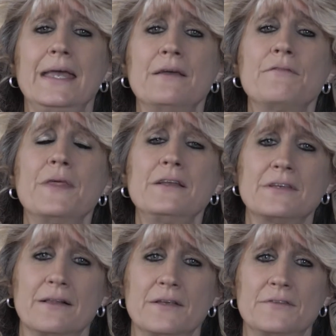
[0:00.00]
If they
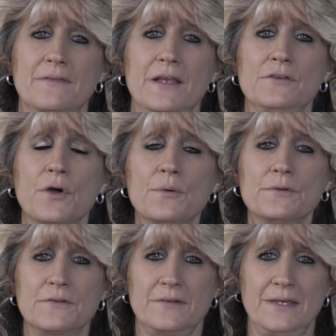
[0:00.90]
tell us that they
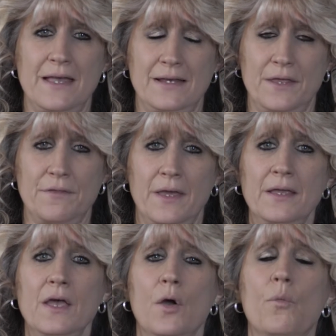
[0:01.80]
don't see
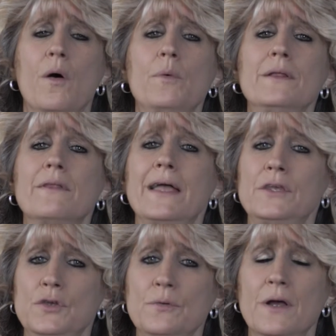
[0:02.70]
anything, what we
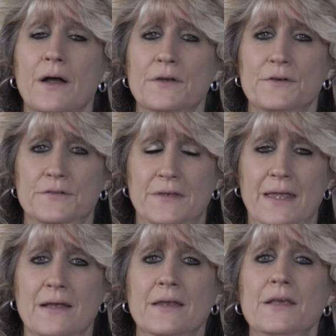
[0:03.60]
like you to
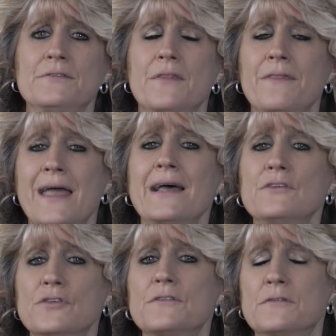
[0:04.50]
understand is
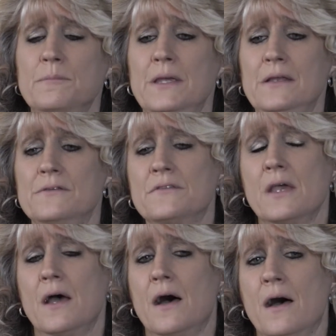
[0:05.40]
that just means
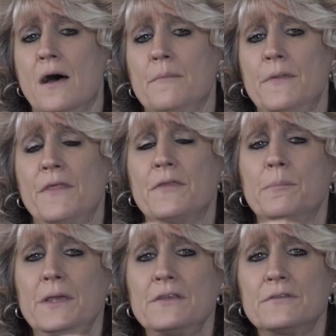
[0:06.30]
that the
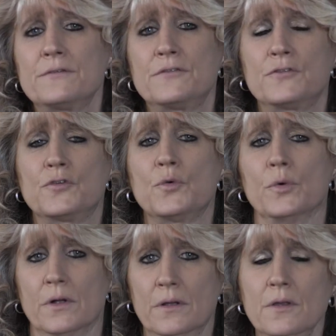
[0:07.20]
piece of
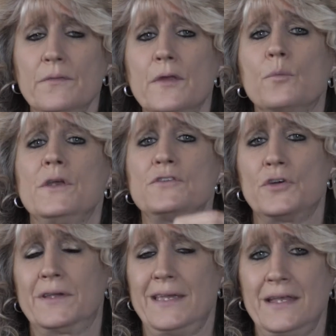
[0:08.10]
stool that we
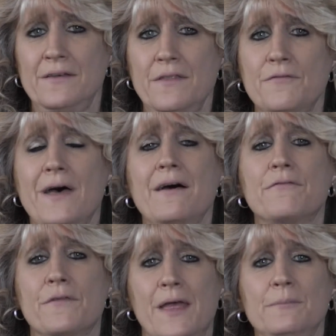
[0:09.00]
took into the
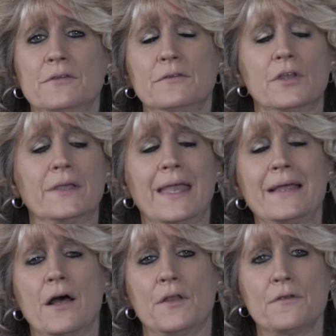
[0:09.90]
vet for them to look
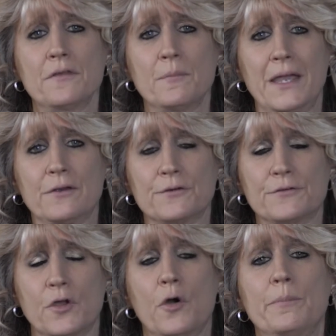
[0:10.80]
at under the
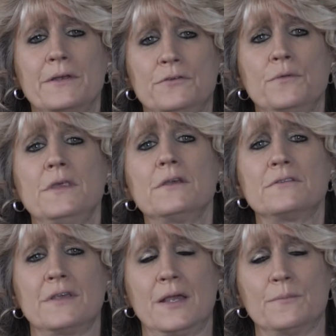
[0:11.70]
microscope and do the
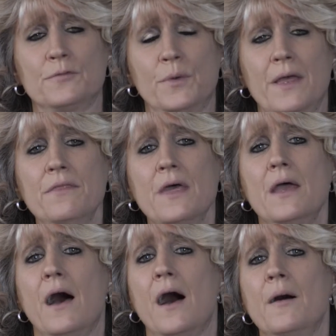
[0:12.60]
exams with,
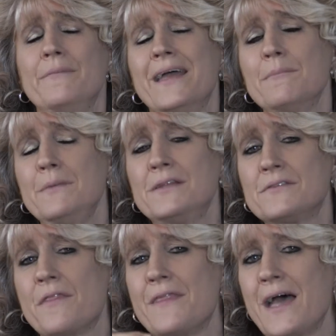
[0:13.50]
that
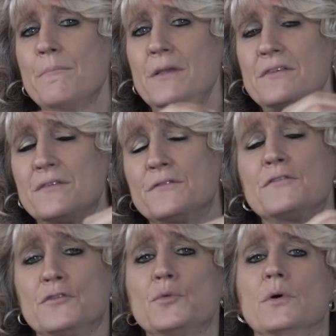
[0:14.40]
means that piece of
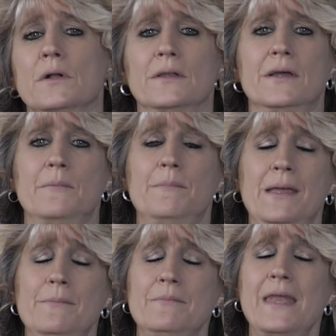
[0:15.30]
stool
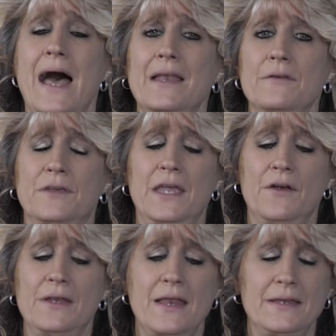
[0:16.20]
may not have
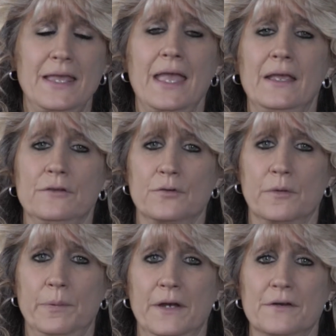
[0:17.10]
carried any eggs
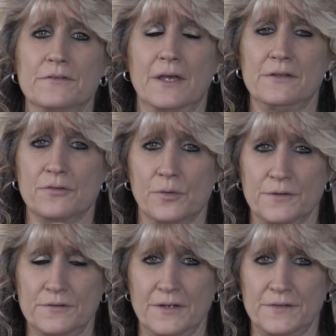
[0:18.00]
or parasites
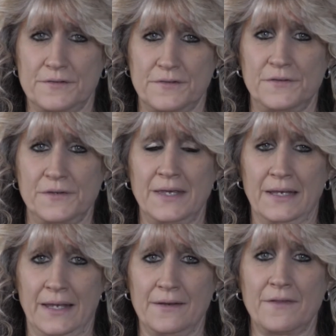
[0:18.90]
or cysts
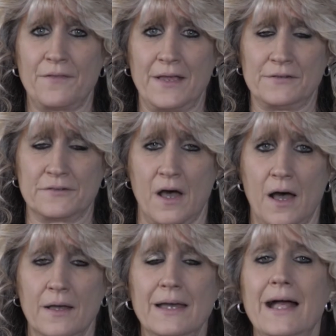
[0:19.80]
in it that they
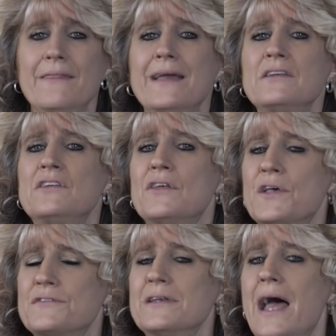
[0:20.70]
saw. That
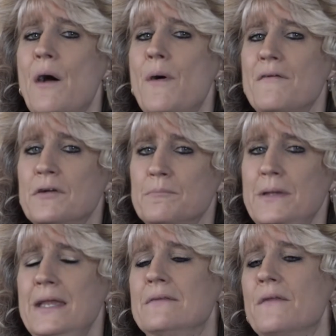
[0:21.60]
doesn't, however,
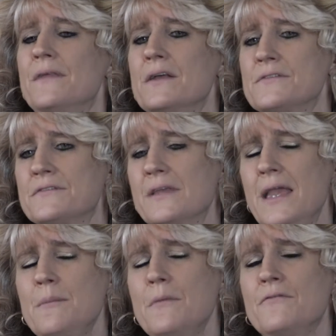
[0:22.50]
mean that
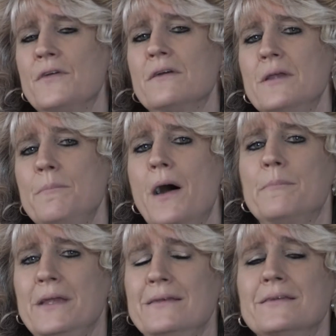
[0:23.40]
same very
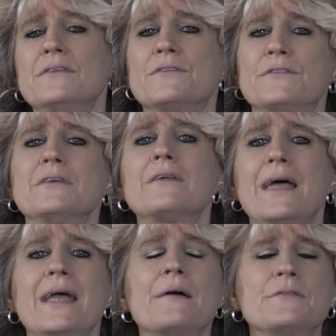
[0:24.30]
puppy didn't still
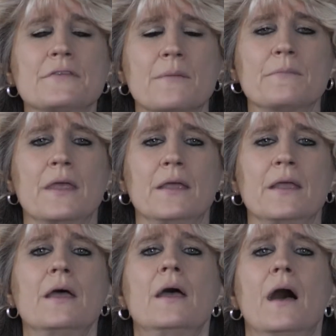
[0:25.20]
have
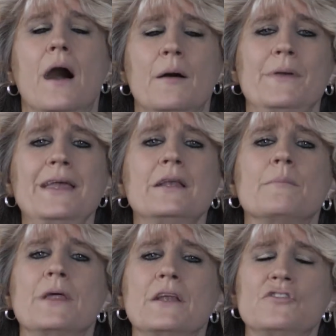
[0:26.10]
something in
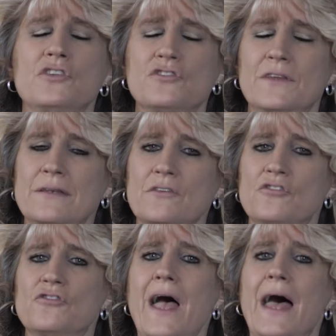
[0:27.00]
them that it just didn't
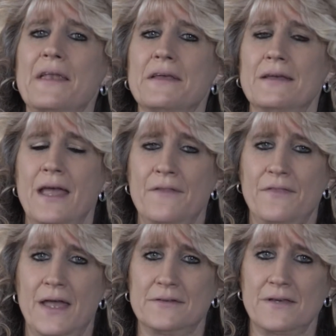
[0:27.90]
shed at
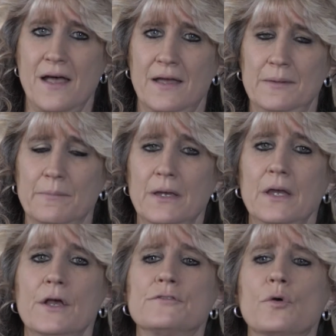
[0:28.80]
that time.
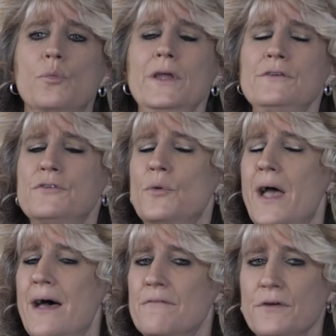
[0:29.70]
So we do
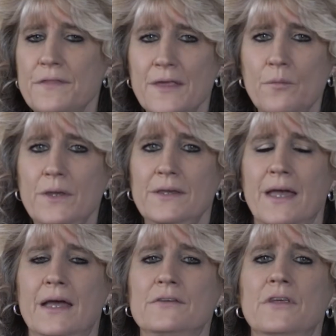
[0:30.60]
everything we
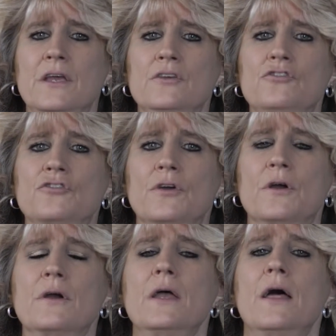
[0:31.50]
can to
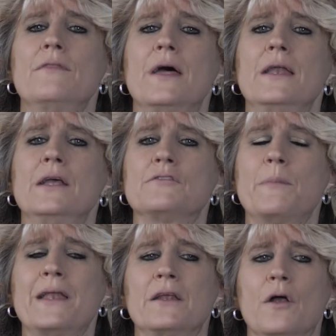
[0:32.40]
ensure that it's
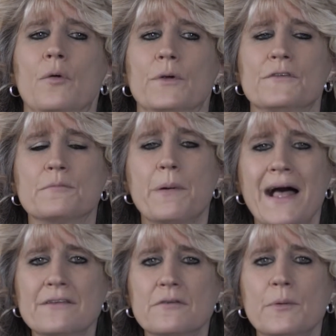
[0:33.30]
been a
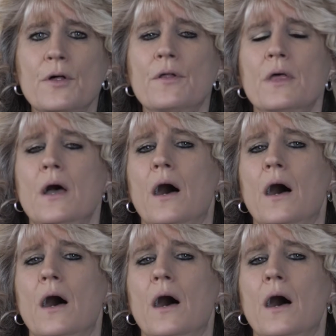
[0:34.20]
responsible